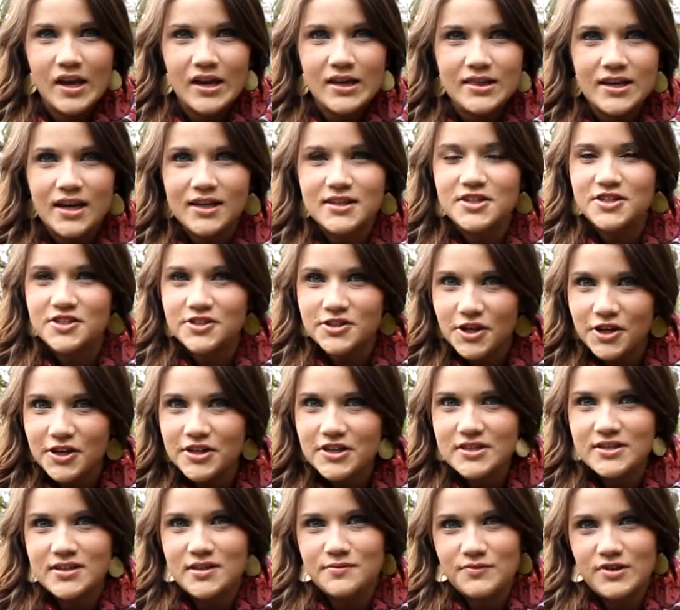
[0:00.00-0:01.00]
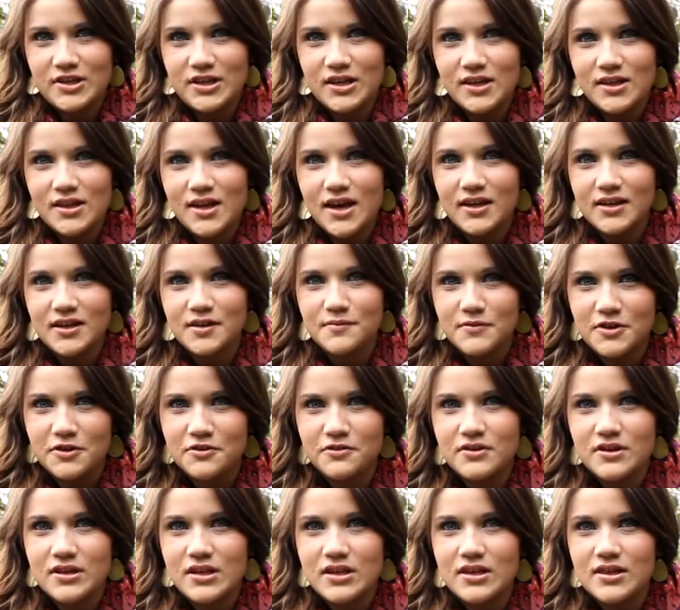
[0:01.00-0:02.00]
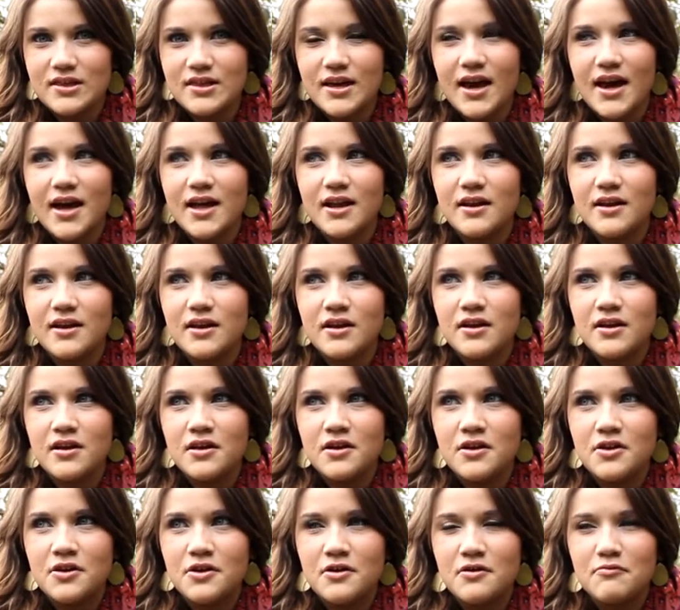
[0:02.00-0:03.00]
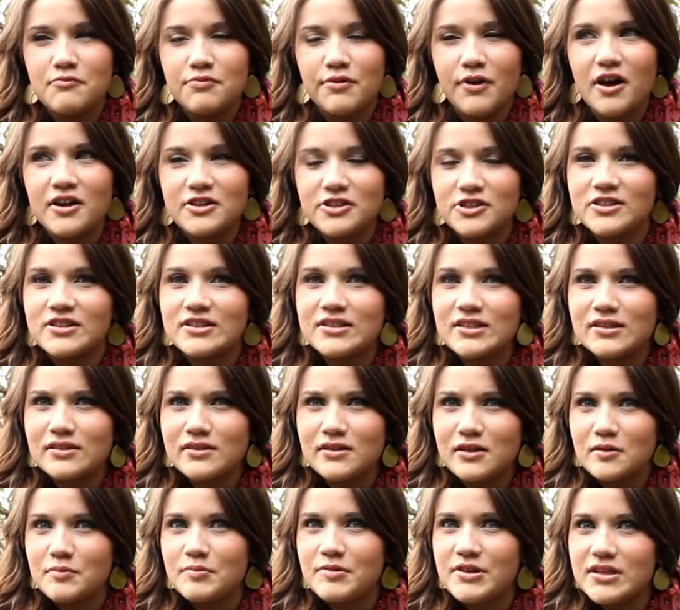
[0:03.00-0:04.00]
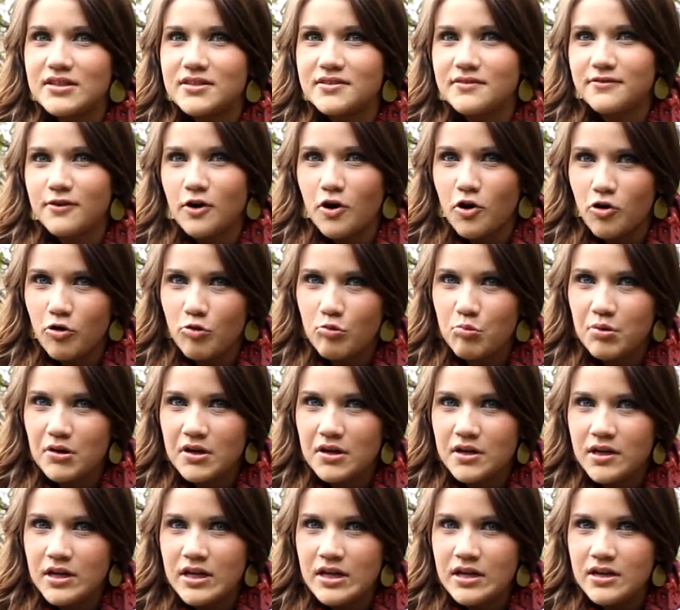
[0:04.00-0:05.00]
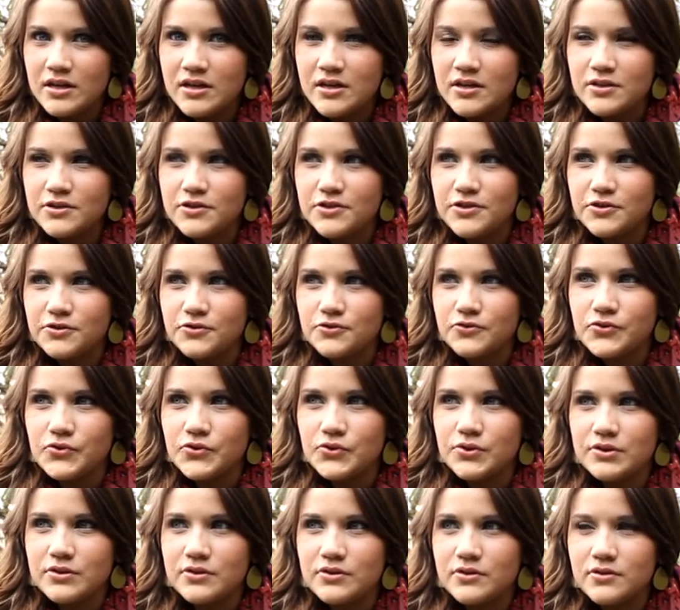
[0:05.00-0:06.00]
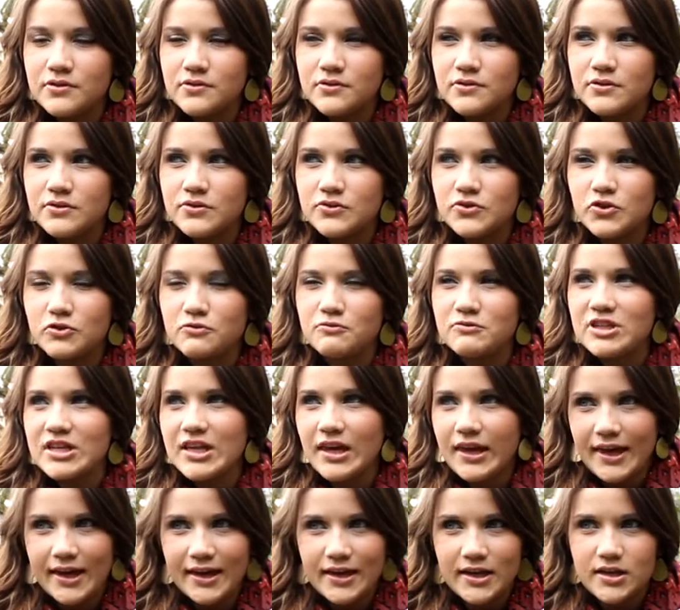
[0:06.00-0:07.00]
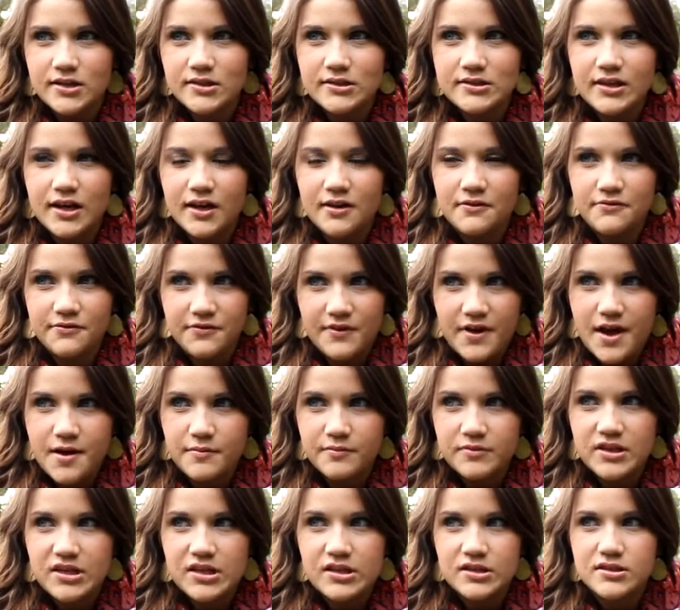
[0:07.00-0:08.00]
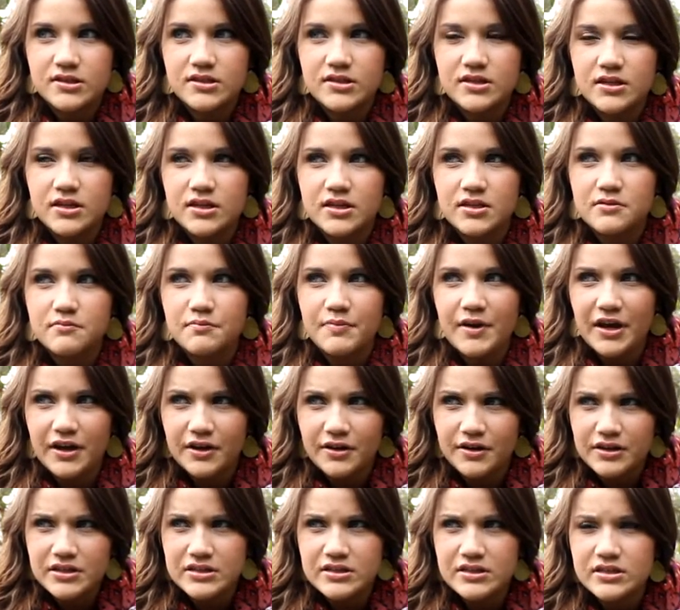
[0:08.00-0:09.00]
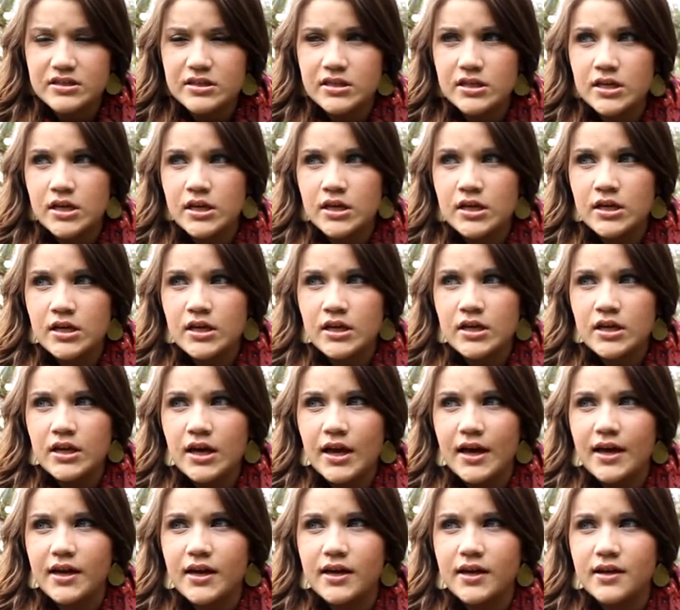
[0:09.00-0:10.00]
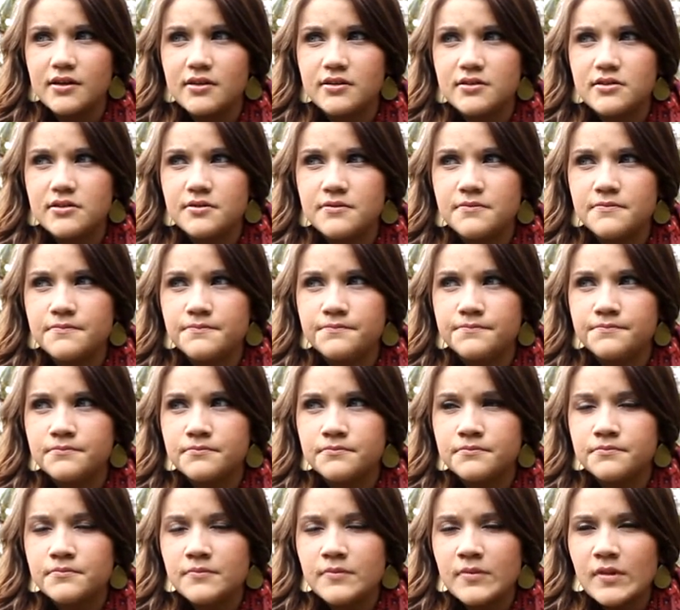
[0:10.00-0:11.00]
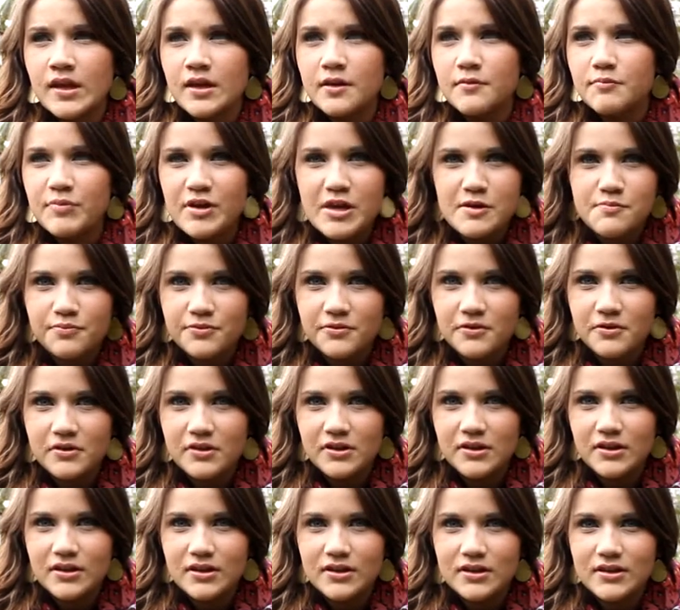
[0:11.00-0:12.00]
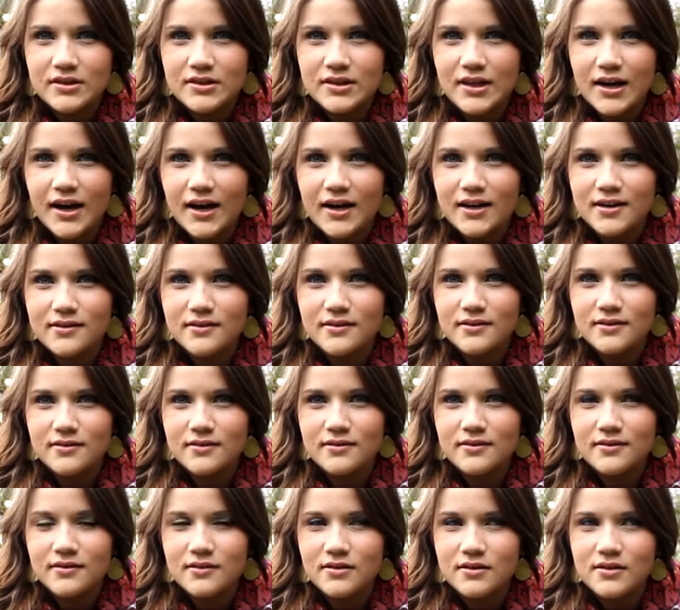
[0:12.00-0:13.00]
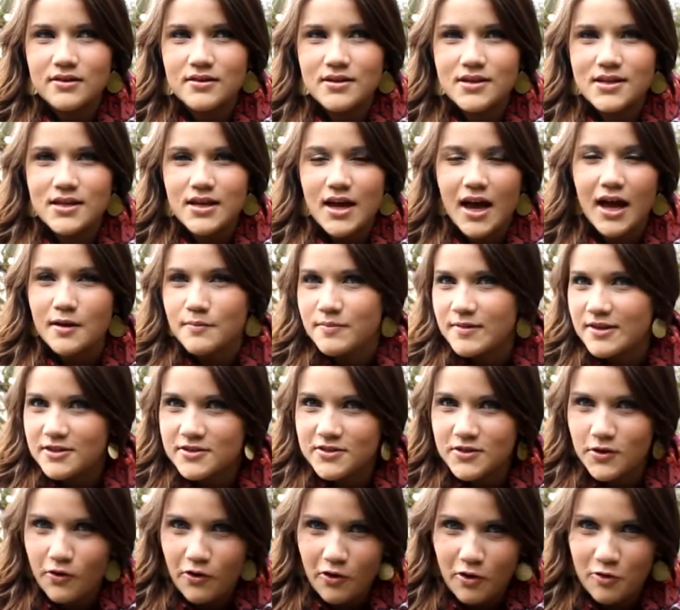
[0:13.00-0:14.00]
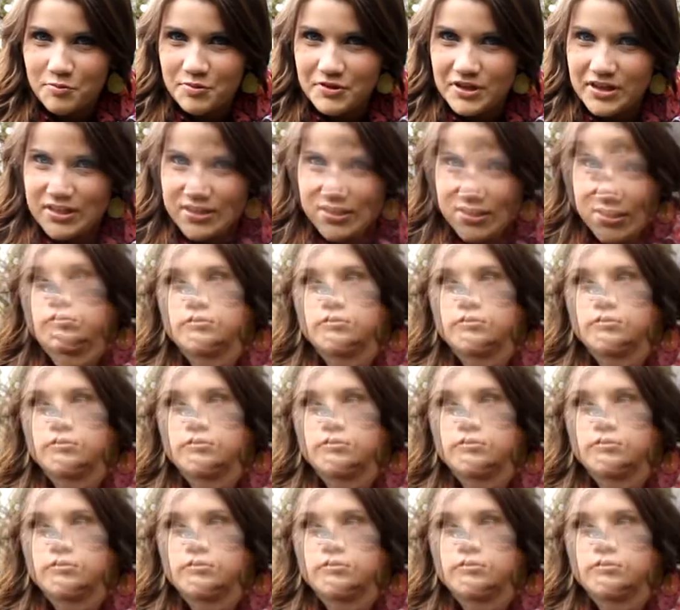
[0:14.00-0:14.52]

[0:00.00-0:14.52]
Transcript: that started something in that community that brought just a little piece of hope to so many kids and families and parents and people that had been so hopeless.